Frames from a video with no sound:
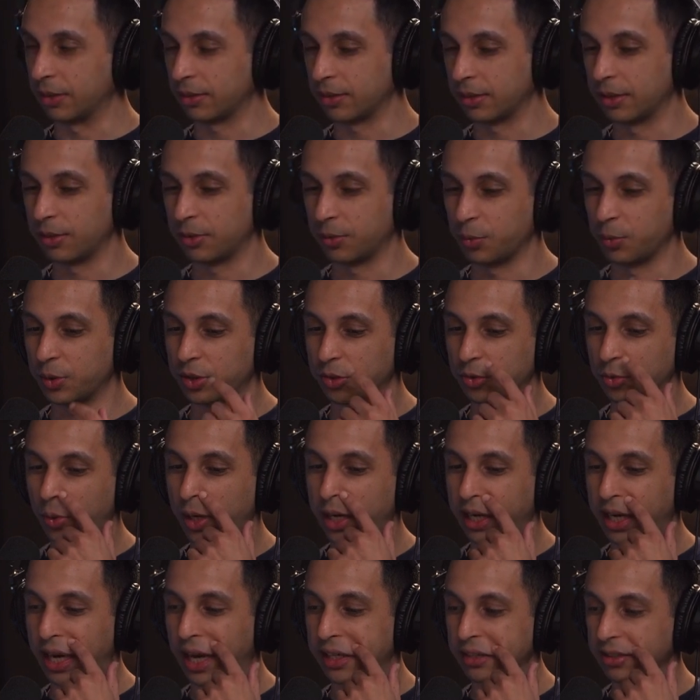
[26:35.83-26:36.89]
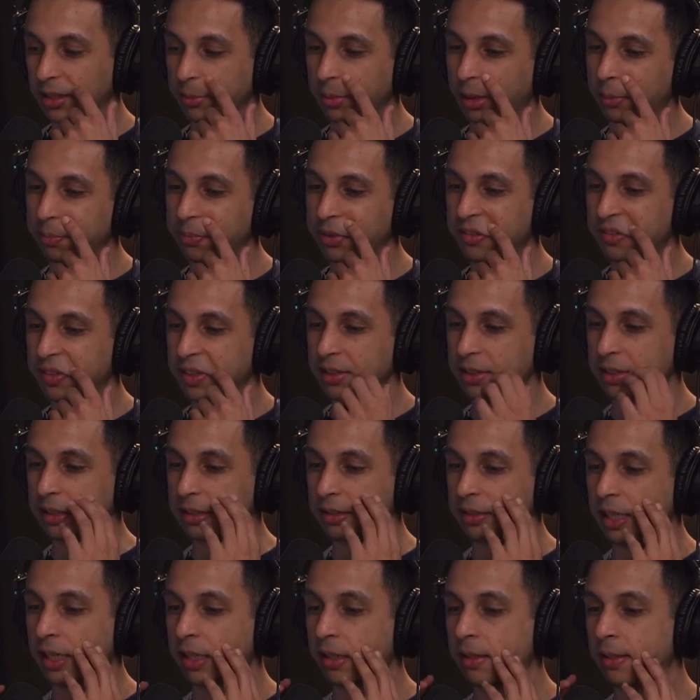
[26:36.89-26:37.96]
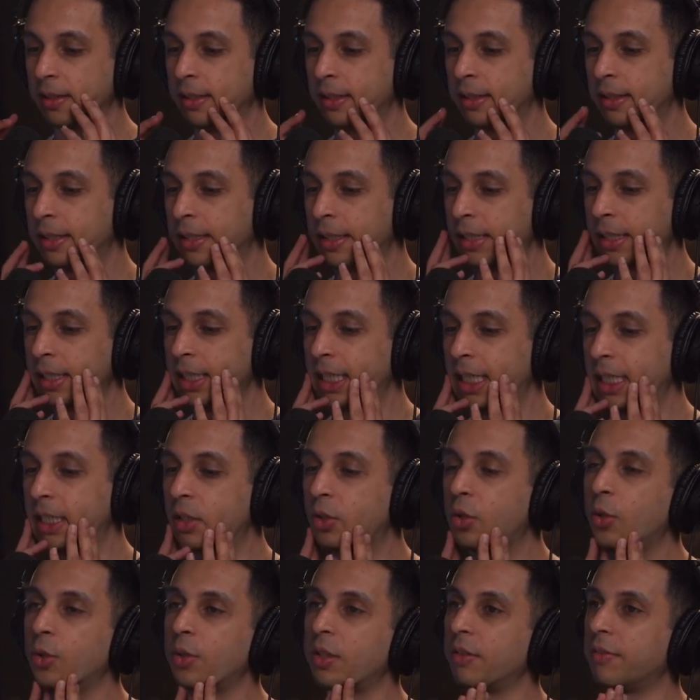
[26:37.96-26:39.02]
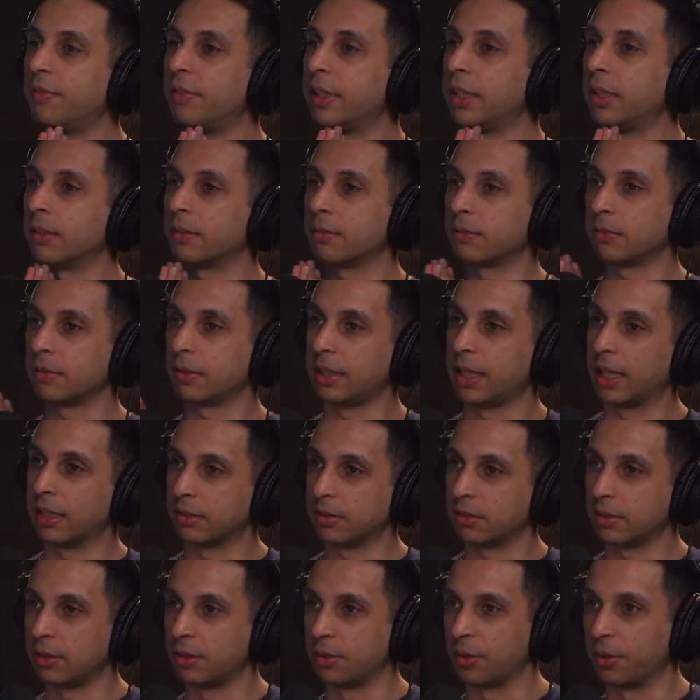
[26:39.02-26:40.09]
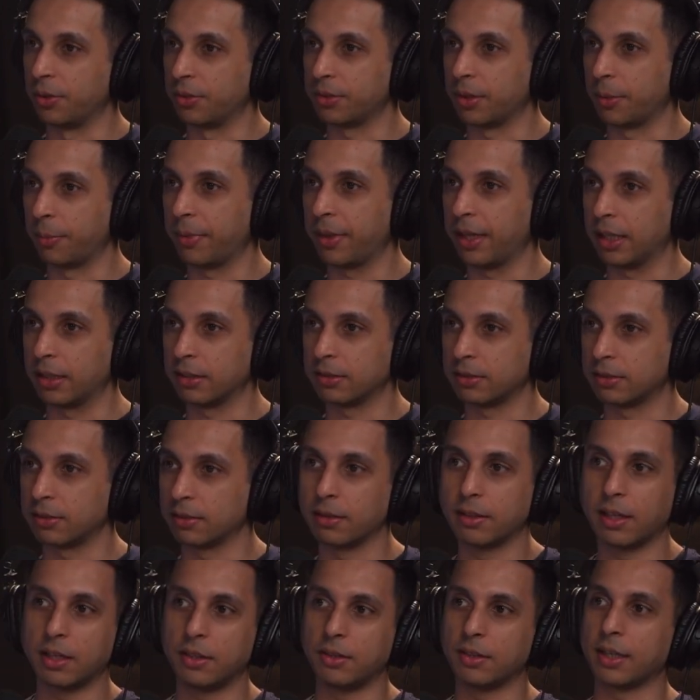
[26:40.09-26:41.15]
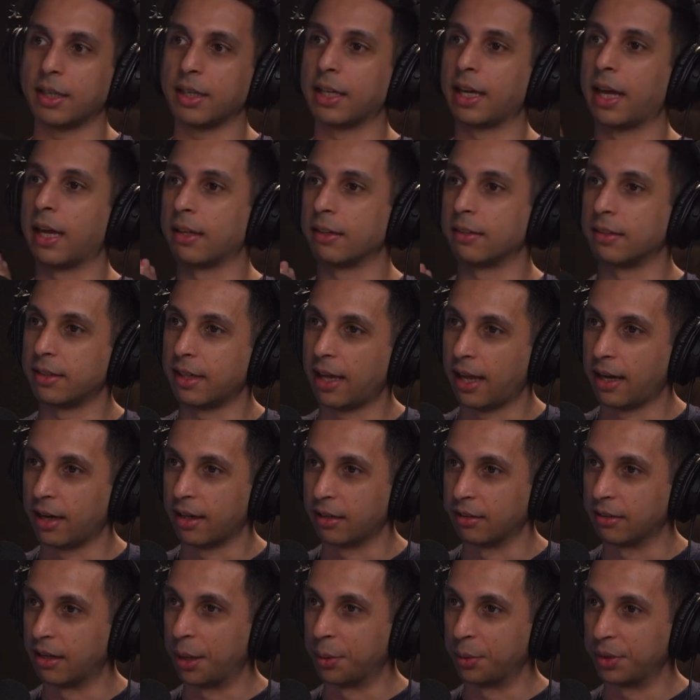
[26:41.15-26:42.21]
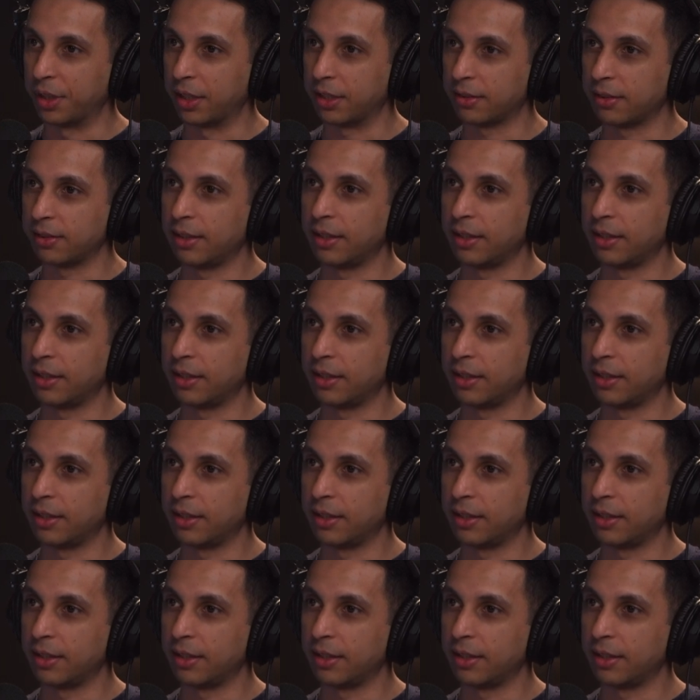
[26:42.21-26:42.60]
So this, which is why I ask about pivots, is that intuitively, yes, you know some things. Then you can get data around it.